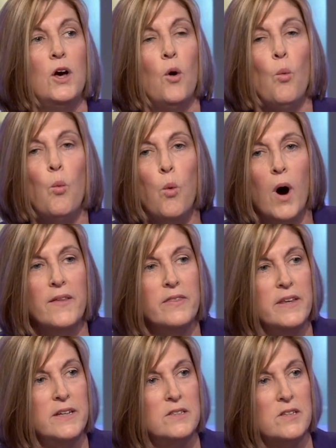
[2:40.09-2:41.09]
what
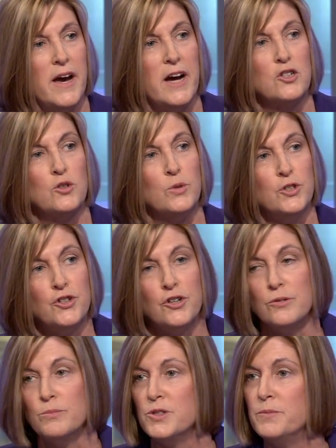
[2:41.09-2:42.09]
these actual
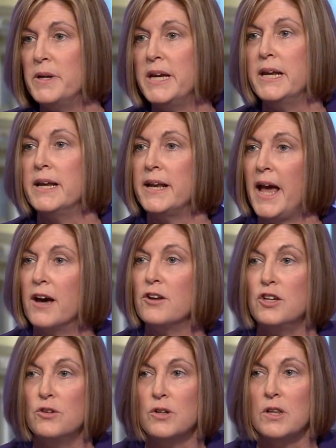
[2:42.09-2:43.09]
terms mean and how to
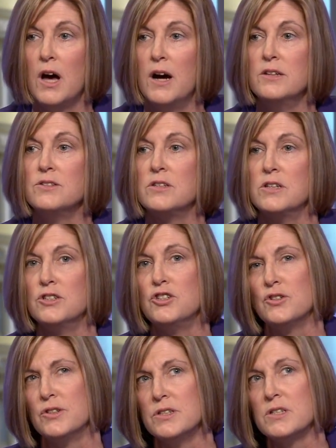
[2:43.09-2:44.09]
utilize the
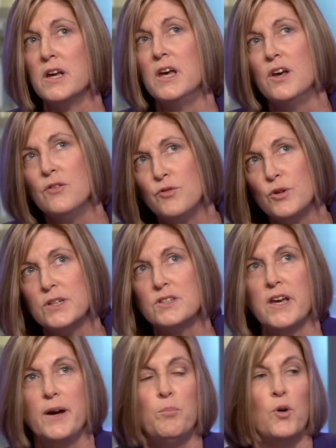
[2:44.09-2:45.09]
insurance. For
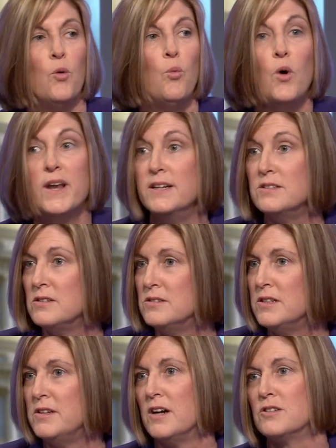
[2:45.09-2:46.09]
example, what is a
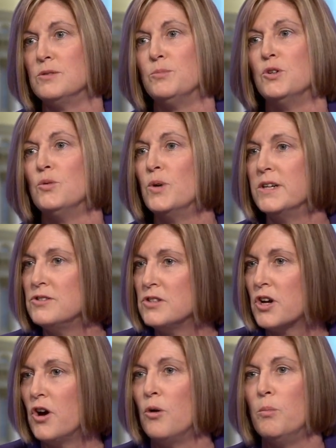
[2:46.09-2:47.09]
deductible? What is
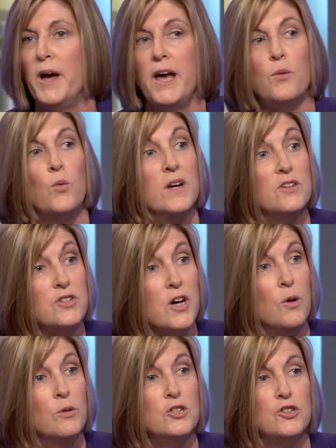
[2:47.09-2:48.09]
a copay? What is
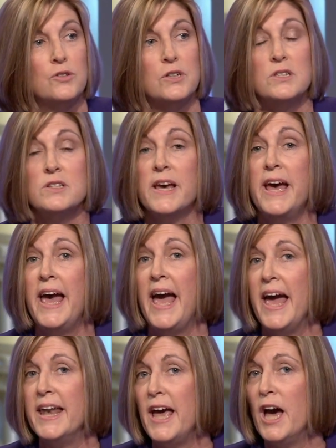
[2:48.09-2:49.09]
coinsurance?
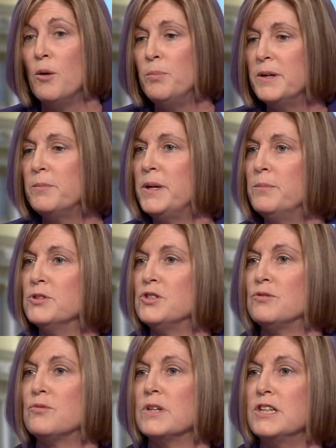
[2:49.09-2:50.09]
And helping people
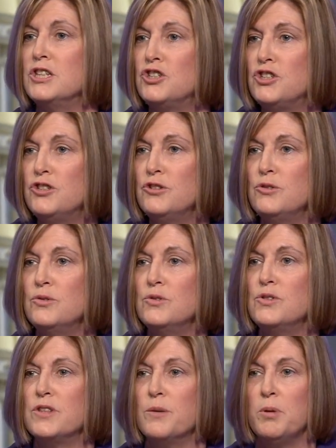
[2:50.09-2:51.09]
to really
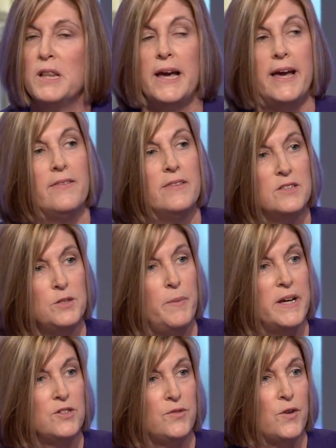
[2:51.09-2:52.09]
choose the plan that's
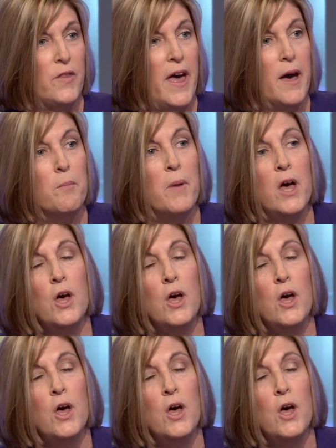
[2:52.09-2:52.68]
best for them.